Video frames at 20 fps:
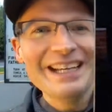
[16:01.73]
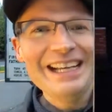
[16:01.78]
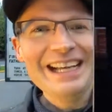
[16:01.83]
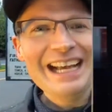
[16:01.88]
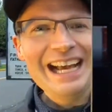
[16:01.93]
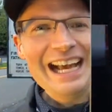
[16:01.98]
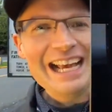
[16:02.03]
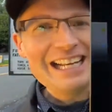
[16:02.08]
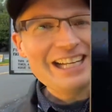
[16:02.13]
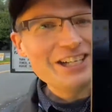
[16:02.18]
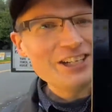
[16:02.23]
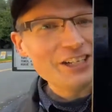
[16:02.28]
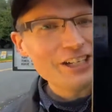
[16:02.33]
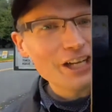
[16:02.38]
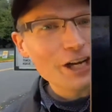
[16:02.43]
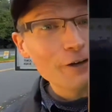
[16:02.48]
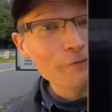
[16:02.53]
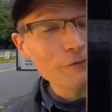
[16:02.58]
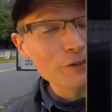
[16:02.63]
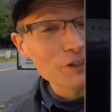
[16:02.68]
And here you
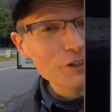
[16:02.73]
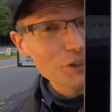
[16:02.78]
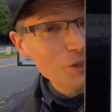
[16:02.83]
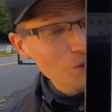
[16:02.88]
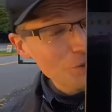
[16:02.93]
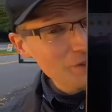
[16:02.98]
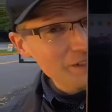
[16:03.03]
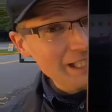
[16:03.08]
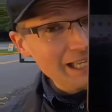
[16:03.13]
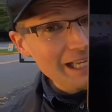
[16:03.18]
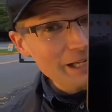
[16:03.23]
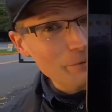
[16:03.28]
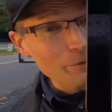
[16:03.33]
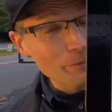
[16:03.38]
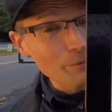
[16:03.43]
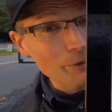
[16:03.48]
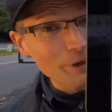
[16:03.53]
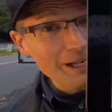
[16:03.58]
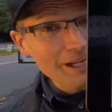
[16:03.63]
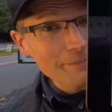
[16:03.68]
go for Tuesday. We're
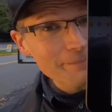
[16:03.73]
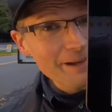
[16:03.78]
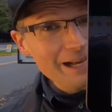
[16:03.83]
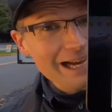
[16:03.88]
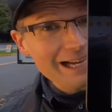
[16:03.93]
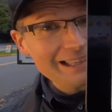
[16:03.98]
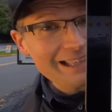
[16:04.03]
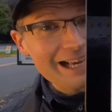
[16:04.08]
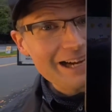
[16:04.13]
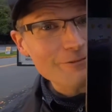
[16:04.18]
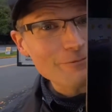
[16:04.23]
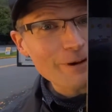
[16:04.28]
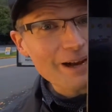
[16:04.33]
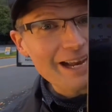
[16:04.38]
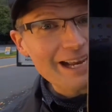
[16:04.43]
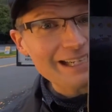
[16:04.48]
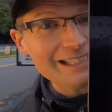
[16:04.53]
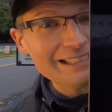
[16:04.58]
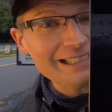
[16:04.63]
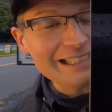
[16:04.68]
bringing back that
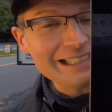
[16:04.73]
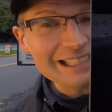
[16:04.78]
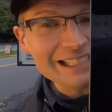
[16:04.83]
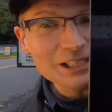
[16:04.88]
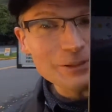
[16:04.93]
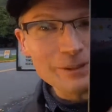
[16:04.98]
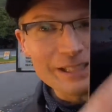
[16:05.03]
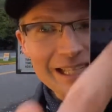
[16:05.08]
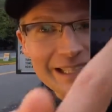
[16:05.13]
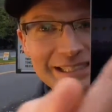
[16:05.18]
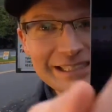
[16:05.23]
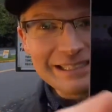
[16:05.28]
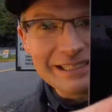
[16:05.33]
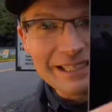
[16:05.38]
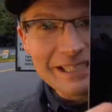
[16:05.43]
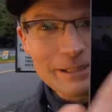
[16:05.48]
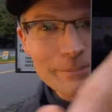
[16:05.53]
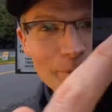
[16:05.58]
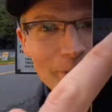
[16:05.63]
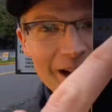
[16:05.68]
rain. At least we get
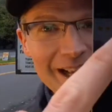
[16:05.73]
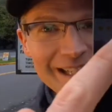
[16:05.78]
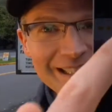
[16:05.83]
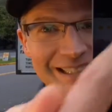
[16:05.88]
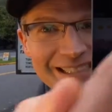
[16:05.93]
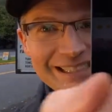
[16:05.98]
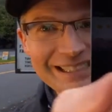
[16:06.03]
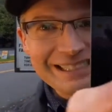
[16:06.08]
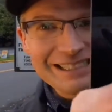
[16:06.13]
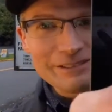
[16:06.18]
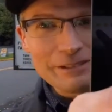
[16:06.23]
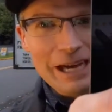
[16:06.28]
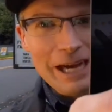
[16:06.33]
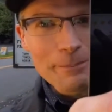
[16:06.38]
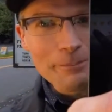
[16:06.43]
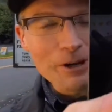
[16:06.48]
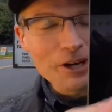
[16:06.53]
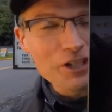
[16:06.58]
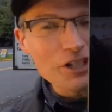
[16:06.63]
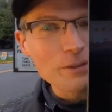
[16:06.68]
sunny breaks.
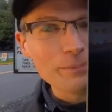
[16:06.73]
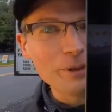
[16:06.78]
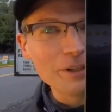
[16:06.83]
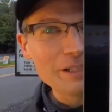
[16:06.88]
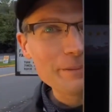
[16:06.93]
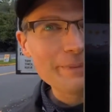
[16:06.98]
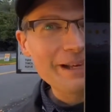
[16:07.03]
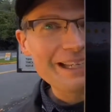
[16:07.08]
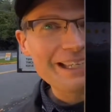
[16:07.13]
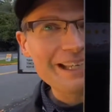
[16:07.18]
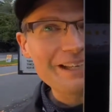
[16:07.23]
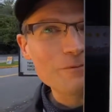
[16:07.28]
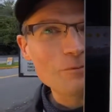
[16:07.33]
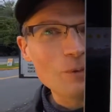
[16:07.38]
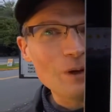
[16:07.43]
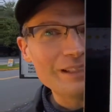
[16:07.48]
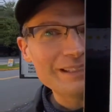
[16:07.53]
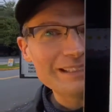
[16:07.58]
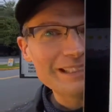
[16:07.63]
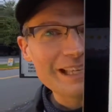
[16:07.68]
High pressure building back in
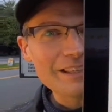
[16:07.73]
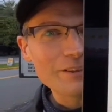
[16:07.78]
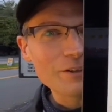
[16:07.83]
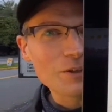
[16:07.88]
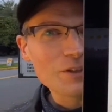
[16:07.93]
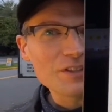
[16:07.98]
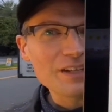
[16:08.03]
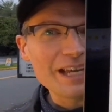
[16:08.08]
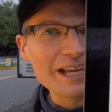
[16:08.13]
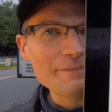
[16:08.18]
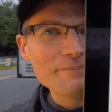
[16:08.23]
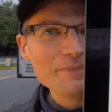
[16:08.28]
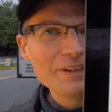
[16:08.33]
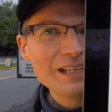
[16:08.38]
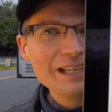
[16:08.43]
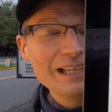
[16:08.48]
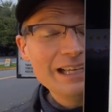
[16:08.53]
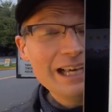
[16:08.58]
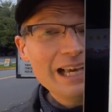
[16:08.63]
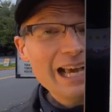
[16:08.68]
Wednesday, Thursday.
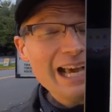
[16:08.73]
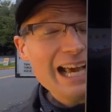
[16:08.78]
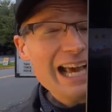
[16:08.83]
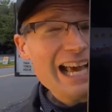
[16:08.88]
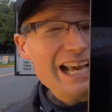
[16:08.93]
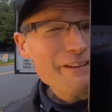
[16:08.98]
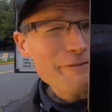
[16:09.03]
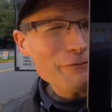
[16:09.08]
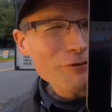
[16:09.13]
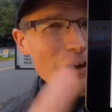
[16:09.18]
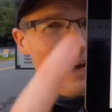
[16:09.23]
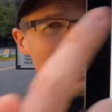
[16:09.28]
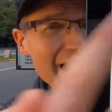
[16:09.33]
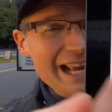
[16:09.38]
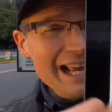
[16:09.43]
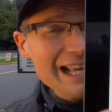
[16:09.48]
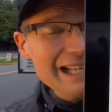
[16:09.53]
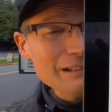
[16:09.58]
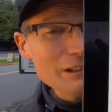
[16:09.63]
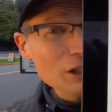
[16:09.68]
And
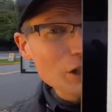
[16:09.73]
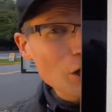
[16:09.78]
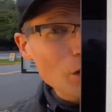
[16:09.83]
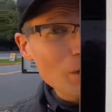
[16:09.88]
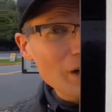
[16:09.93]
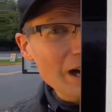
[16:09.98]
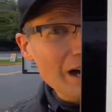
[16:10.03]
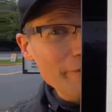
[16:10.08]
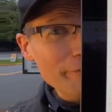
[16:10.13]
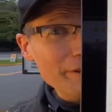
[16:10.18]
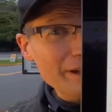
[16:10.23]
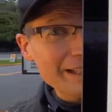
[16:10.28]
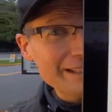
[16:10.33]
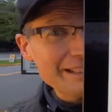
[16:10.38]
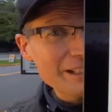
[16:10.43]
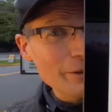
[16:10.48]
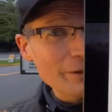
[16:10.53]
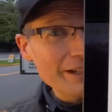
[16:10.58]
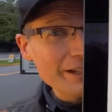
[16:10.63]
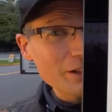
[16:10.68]
Friday, low
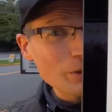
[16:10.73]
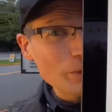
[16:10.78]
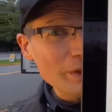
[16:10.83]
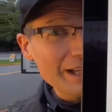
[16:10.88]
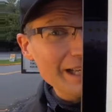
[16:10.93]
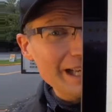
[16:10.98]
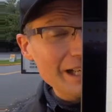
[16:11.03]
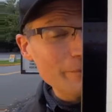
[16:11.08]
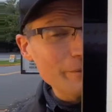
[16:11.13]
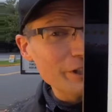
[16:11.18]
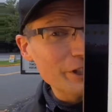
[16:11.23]
confidence going into the weekend.